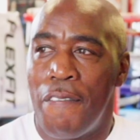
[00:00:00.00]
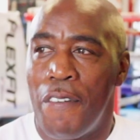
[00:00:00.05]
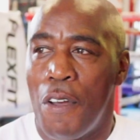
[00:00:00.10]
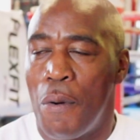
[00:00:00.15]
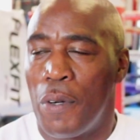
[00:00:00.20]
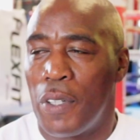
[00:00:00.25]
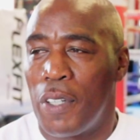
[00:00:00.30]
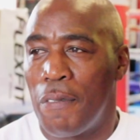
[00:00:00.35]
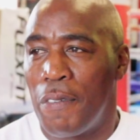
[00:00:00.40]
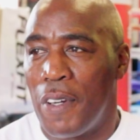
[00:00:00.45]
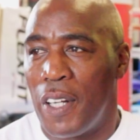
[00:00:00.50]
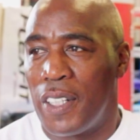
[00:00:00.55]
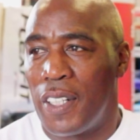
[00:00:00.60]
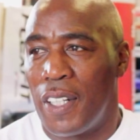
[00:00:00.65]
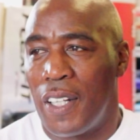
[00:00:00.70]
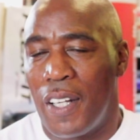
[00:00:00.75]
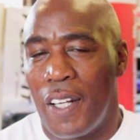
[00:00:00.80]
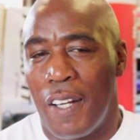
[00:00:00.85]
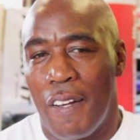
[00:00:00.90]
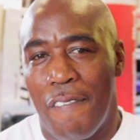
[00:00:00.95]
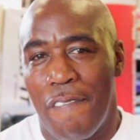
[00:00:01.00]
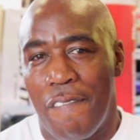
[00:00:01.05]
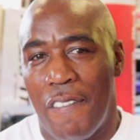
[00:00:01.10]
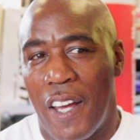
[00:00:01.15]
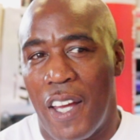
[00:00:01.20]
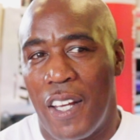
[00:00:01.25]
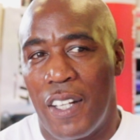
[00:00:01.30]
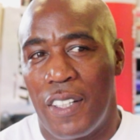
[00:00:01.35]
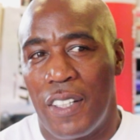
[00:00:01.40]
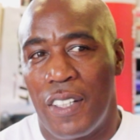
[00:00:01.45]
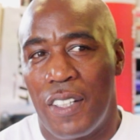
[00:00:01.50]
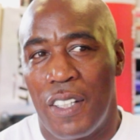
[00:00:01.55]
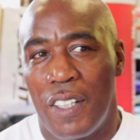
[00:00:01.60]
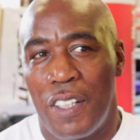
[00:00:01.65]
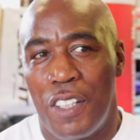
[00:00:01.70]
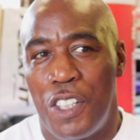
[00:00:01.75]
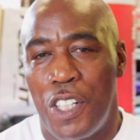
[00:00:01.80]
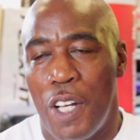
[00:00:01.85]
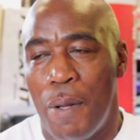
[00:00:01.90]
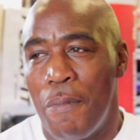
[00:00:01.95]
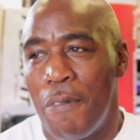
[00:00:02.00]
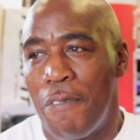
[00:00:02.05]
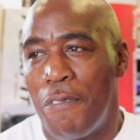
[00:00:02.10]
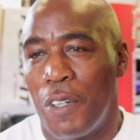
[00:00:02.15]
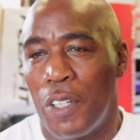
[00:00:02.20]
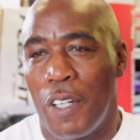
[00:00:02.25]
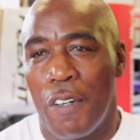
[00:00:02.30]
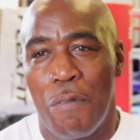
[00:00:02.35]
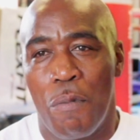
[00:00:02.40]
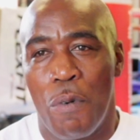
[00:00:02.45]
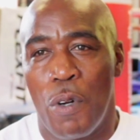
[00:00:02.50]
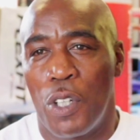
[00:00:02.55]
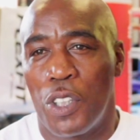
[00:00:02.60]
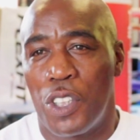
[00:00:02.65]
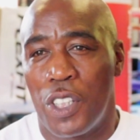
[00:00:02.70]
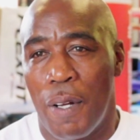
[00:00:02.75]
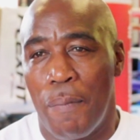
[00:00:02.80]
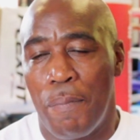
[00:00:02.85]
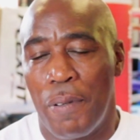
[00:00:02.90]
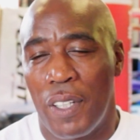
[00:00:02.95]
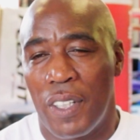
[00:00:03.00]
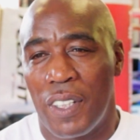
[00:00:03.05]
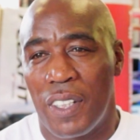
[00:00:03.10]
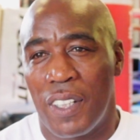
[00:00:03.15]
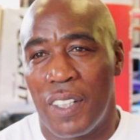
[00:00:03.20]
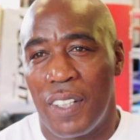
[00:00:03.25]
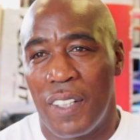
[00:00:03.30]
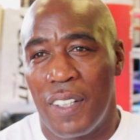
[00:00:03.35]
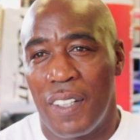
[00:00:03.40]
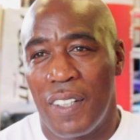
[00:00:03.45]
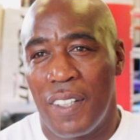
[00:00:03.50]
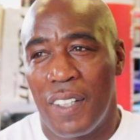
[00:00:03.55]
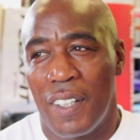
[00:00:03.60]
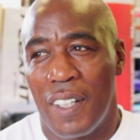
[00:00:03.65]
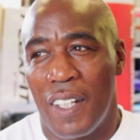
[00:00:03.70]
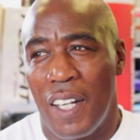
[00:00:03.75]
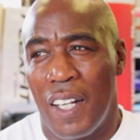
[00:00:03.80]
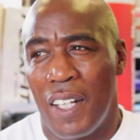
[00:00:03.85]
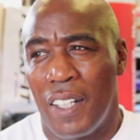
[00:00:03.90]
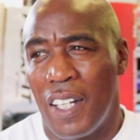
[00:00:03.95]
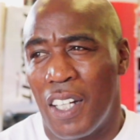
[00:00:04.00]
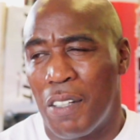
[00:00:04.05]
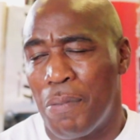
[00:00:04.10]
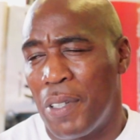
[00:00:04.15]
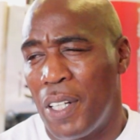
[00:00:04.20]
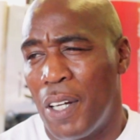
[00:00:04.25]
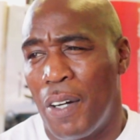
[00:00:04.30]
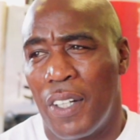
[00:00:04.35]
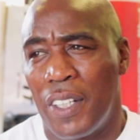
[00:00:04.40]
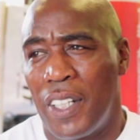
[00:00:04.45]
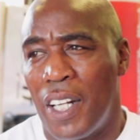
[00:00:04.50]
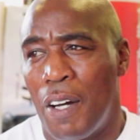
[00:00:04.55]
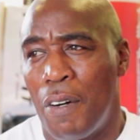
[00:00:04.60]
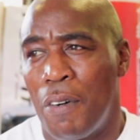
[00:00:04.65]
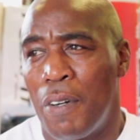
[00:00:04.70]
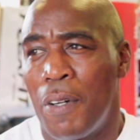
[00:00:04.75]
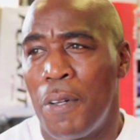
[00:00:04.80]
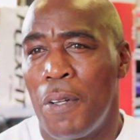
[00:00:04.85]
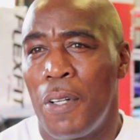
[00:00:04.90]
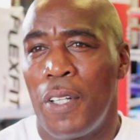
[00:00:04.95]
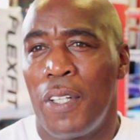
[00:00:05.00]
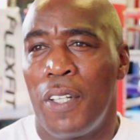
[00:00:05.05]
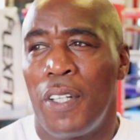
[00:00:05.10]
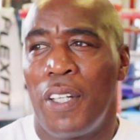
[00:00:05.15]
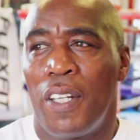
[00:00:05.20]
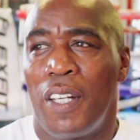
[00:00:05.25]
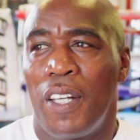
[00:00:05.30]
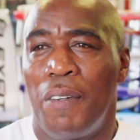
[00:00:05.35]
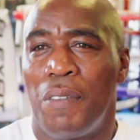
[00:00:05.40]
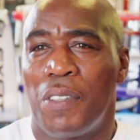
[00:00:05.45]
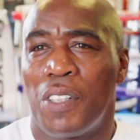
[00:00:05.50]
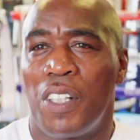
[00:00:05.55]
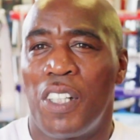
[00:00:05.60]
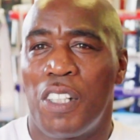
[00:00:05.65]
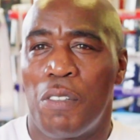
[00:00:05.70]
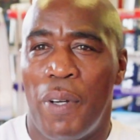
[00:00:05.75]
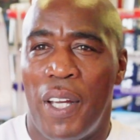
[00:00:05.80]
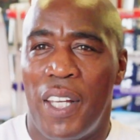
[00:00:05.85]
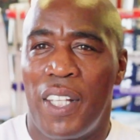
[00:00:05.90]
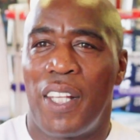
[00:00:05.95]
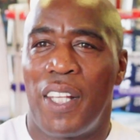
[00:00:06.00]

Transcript: Phil would have had a fight gym full of world champions, and that's without a doubt. He was on his way